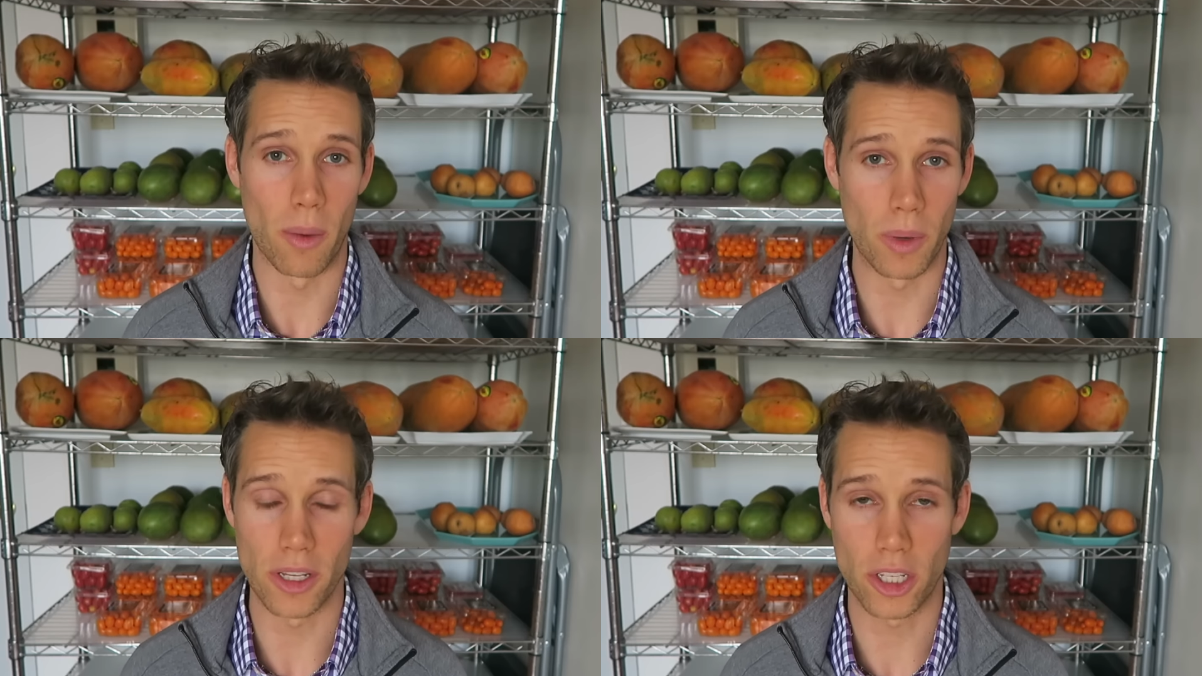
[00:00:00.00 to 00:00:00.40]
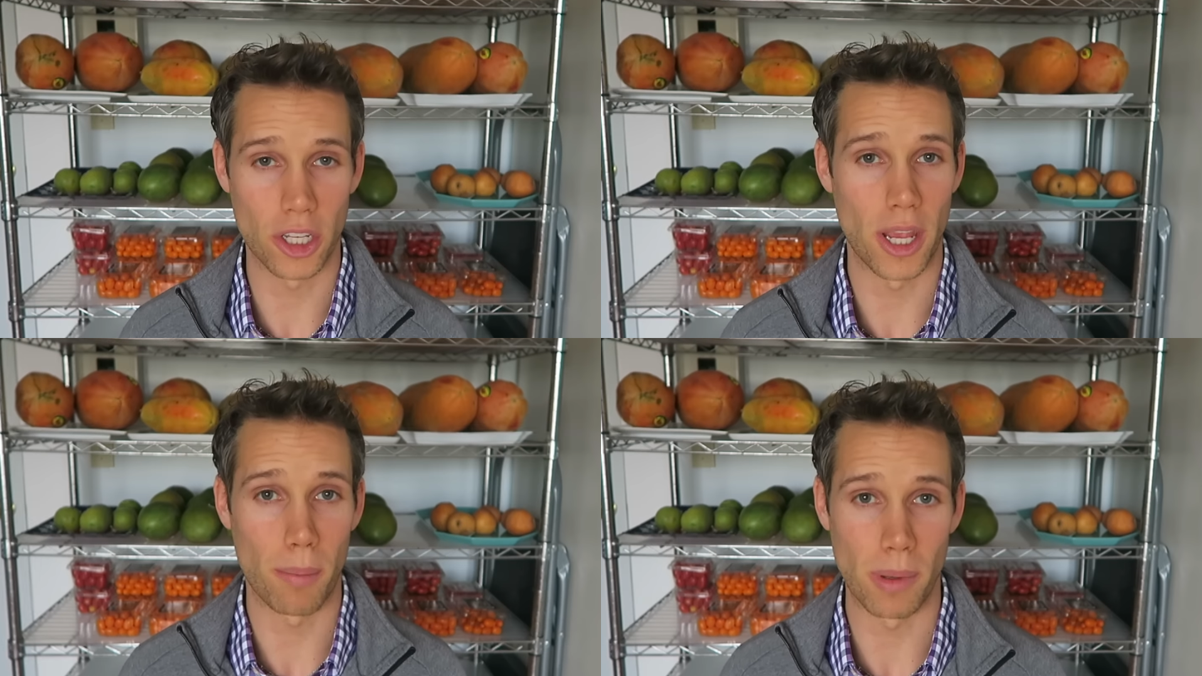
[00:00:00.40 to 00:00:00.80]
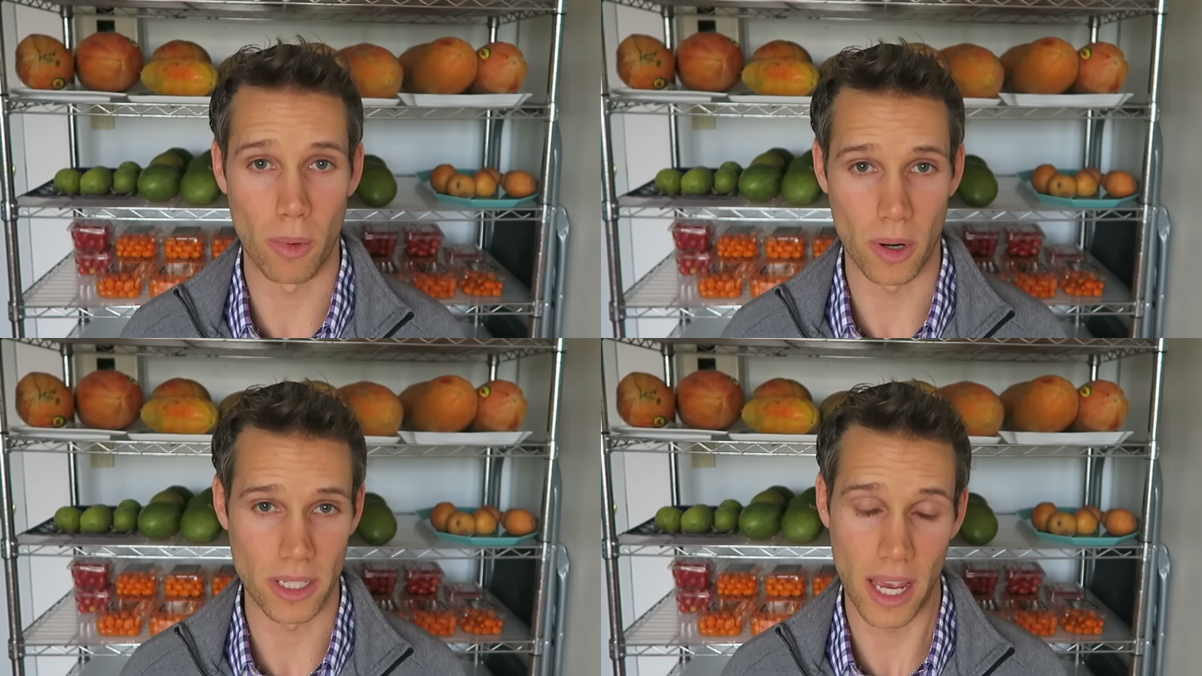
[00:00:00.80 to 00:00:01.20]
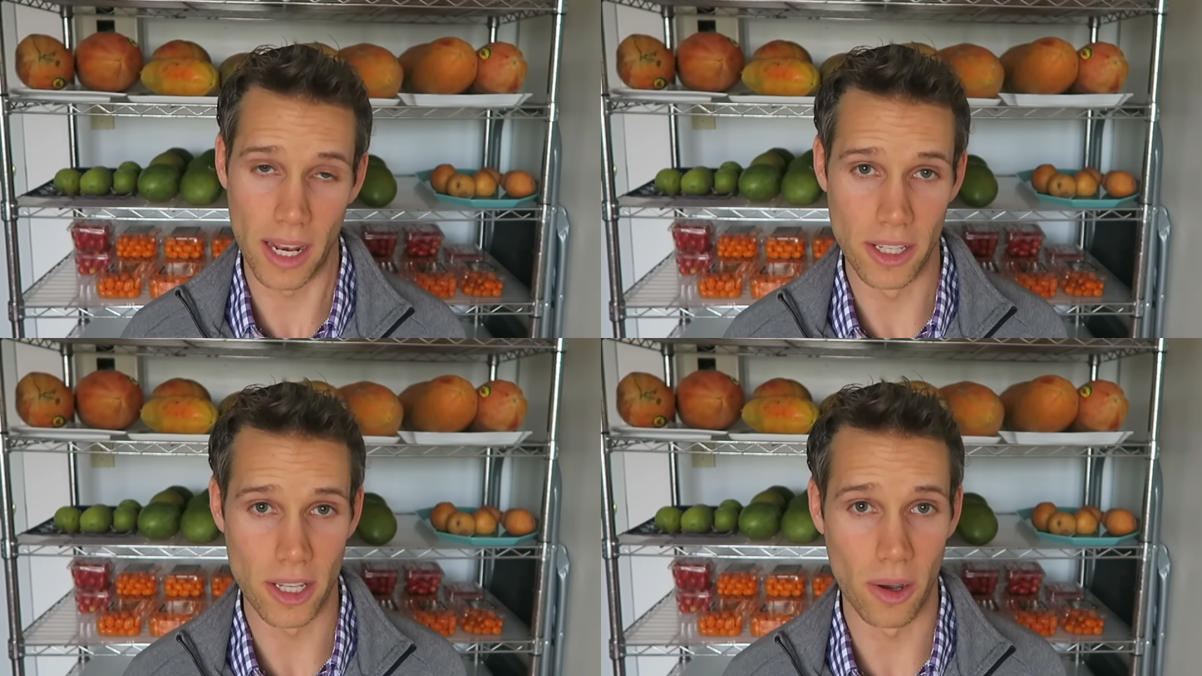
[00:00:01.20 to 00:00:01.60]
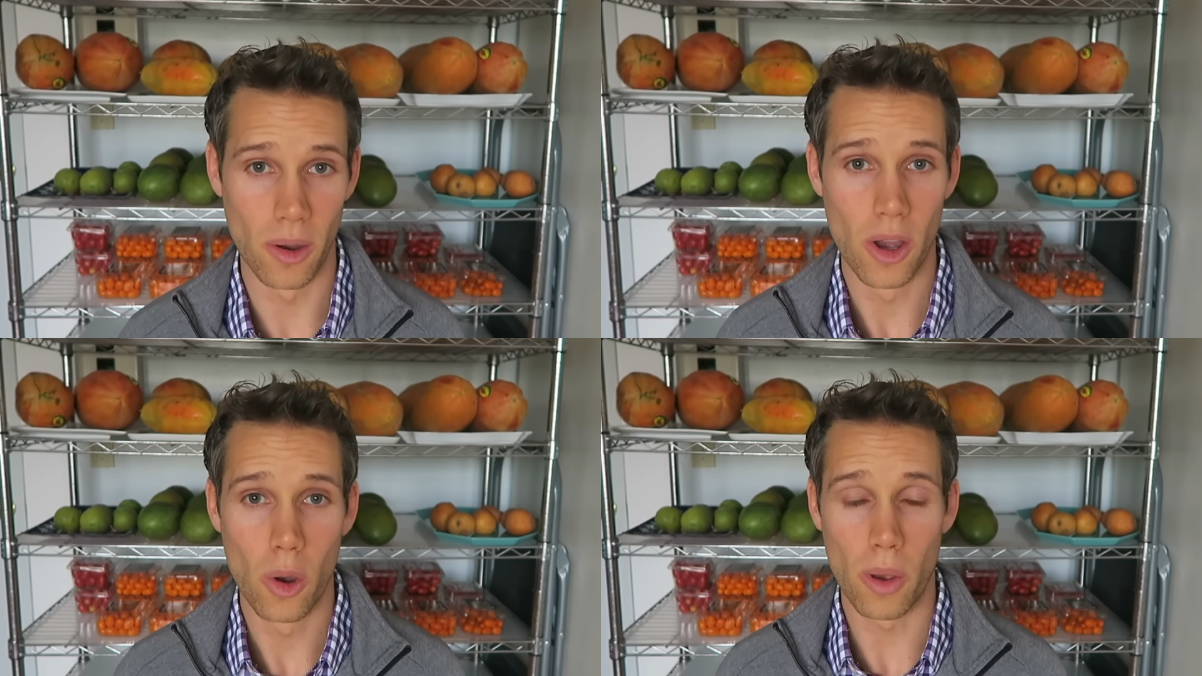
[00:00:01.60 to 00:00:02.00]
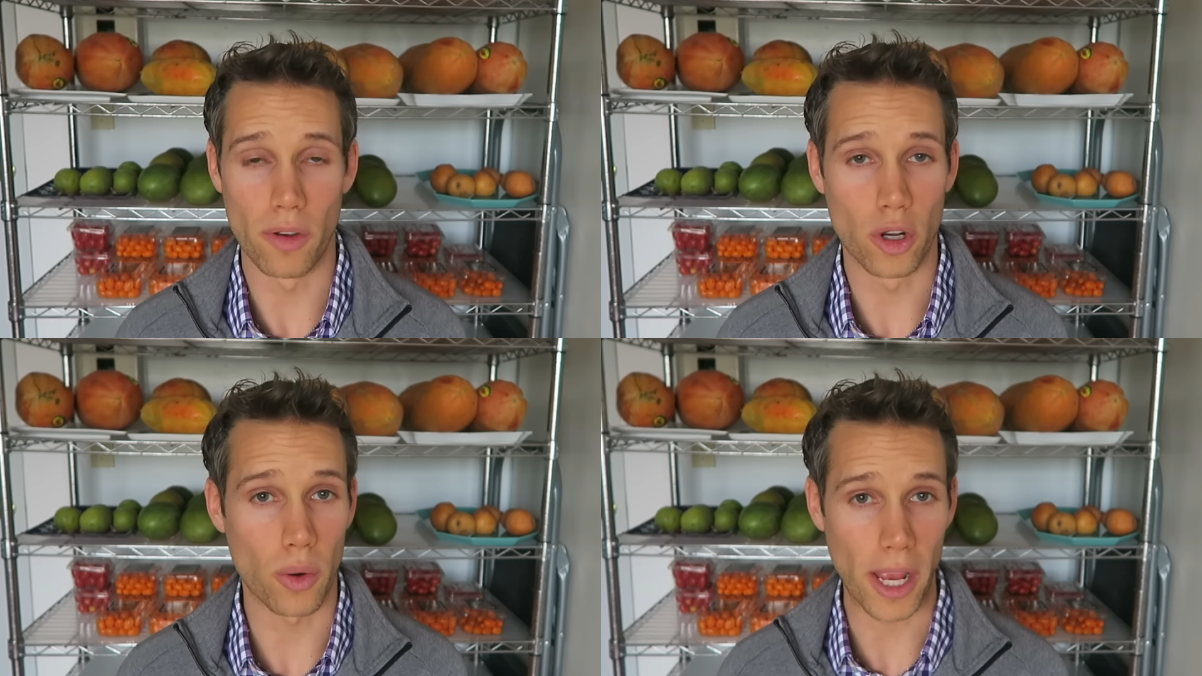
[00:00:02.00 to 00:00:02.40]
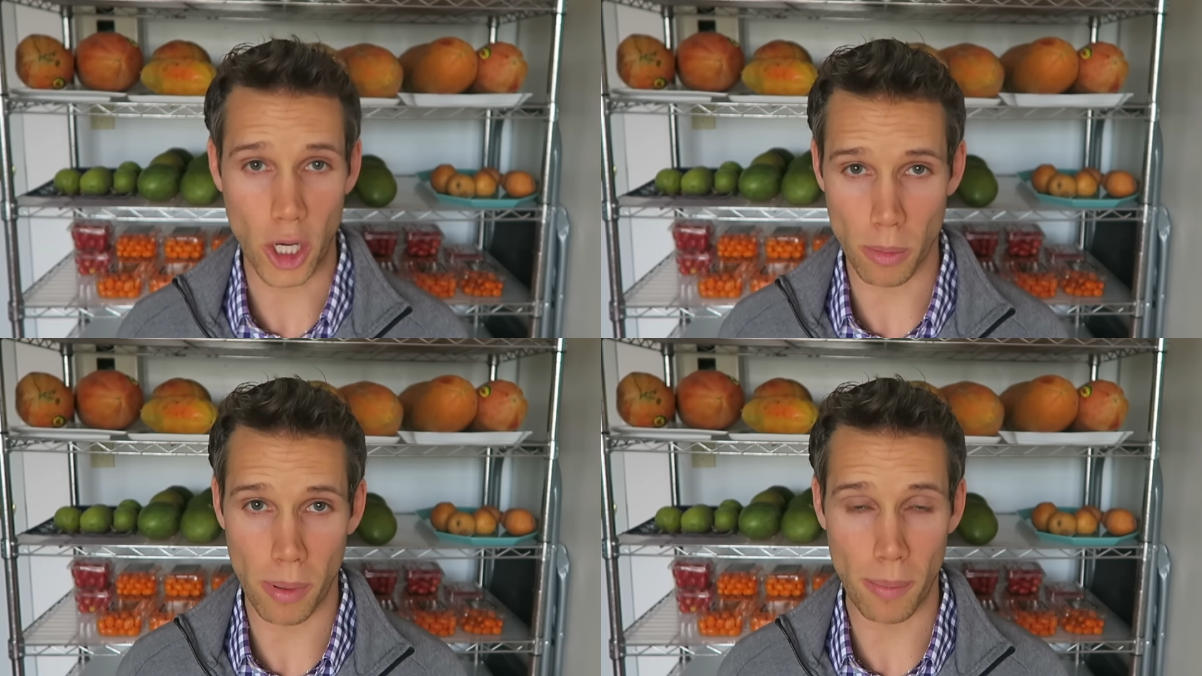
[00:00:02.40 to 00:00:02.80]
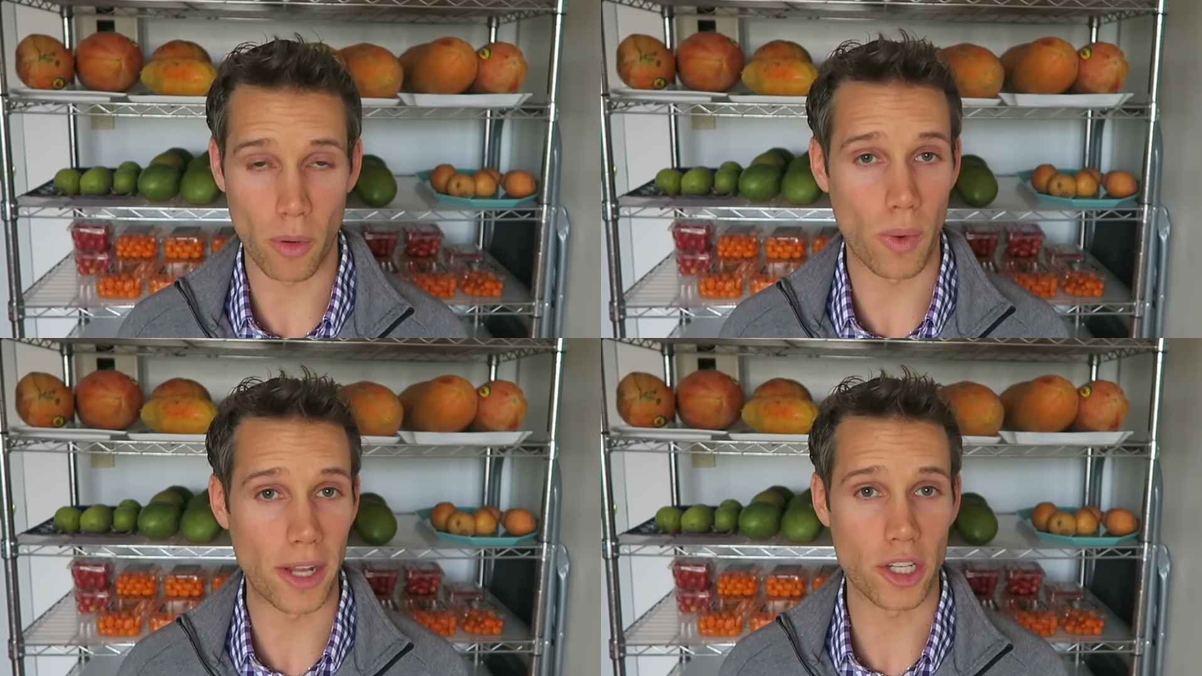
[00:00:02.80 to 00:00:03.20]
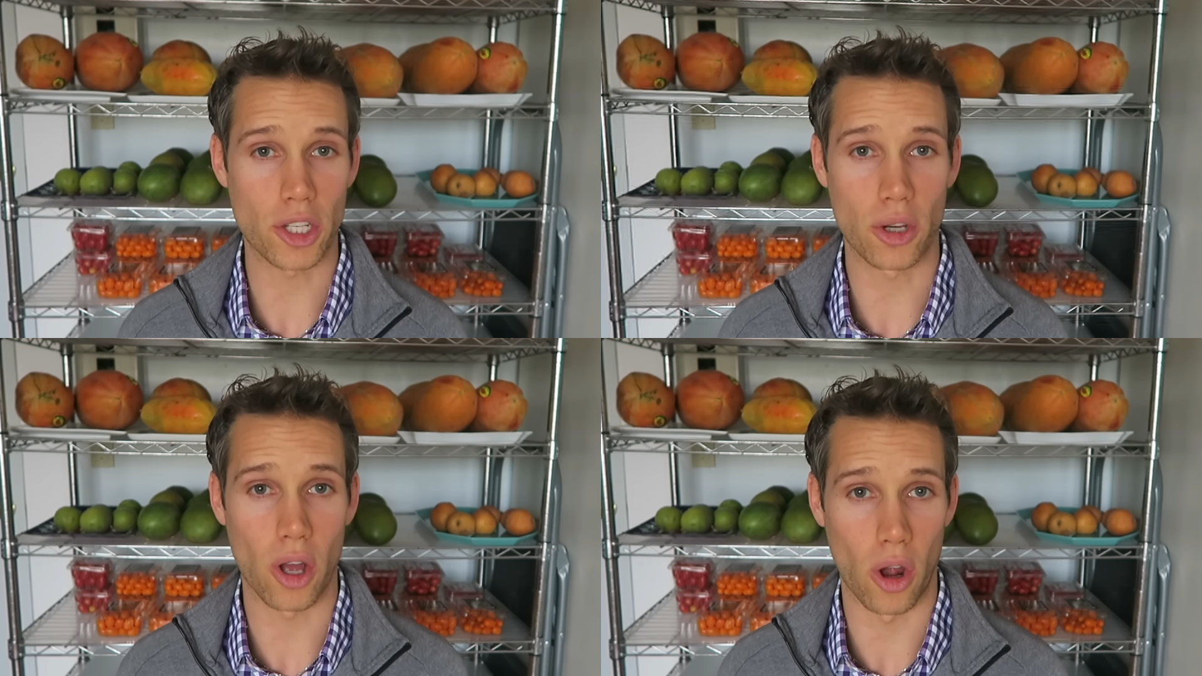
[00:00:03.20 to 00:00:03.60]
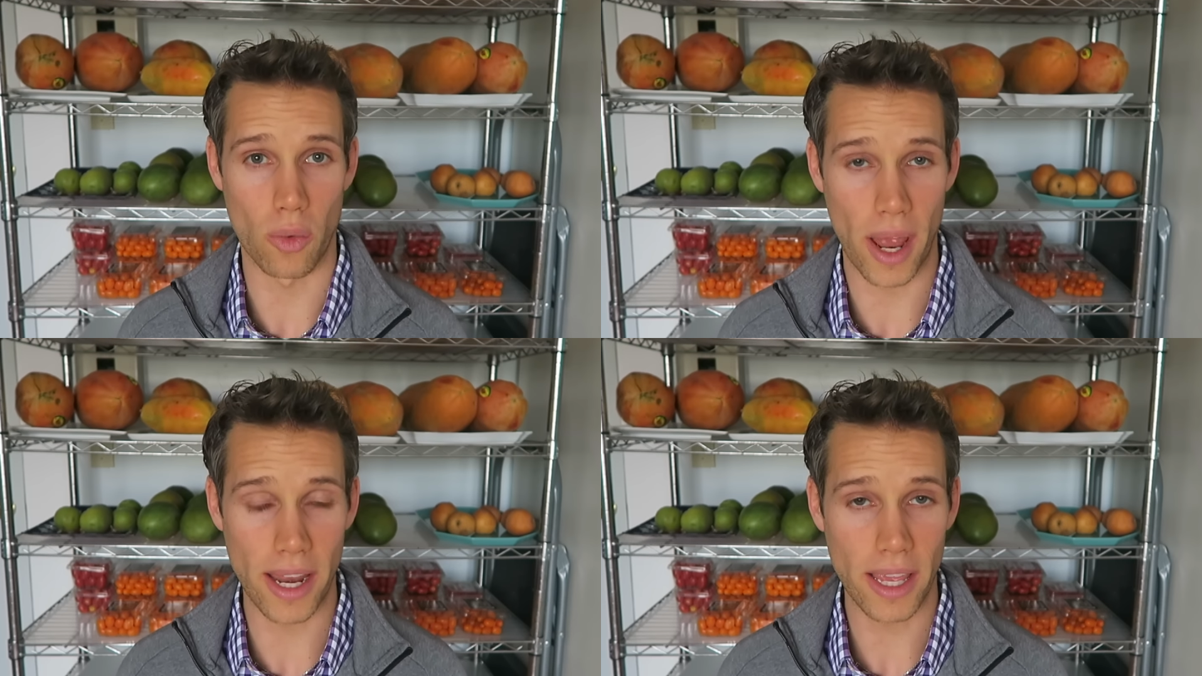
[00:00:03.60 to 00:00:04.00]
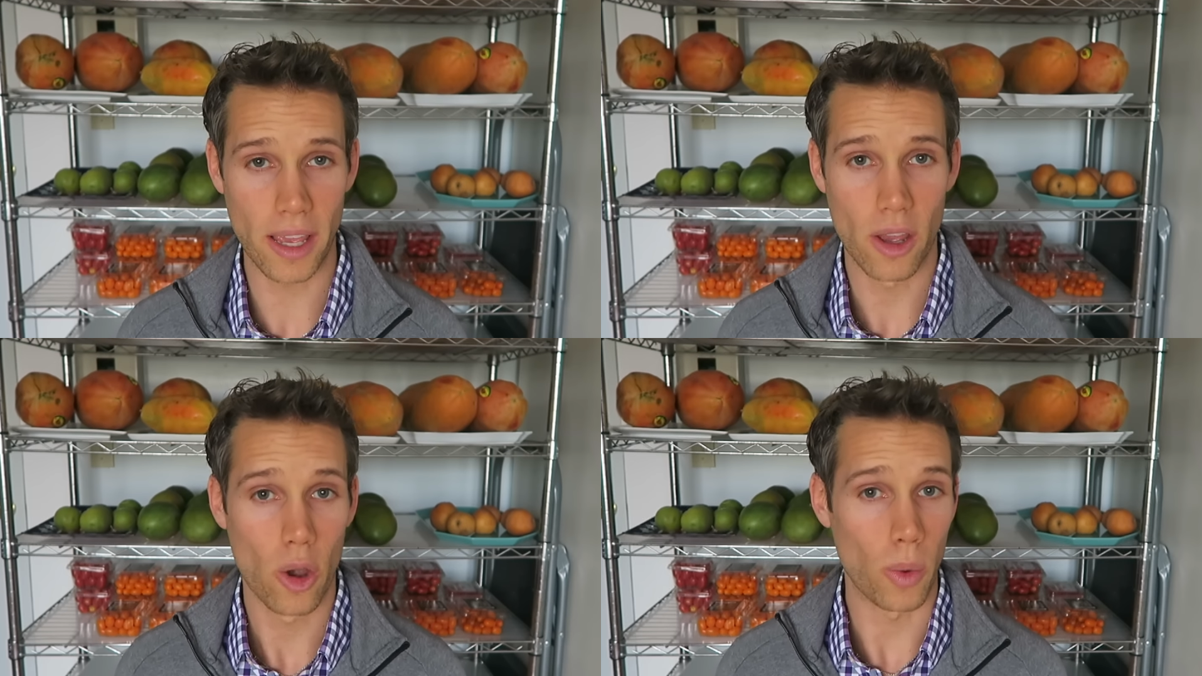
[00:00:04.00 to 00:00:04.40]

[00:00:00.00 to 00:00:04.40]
and we just could not be more excited. So we have a great group of people registered already.